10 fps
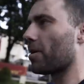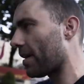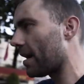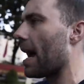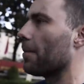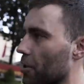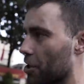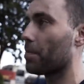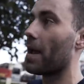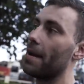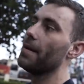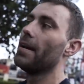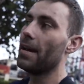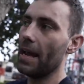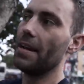where Vietnam was split
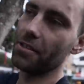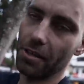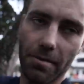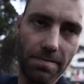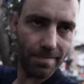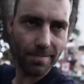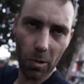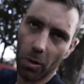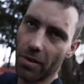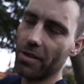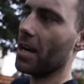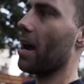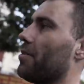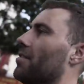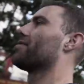into north and
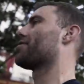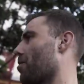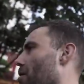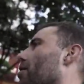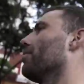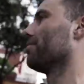south and so on.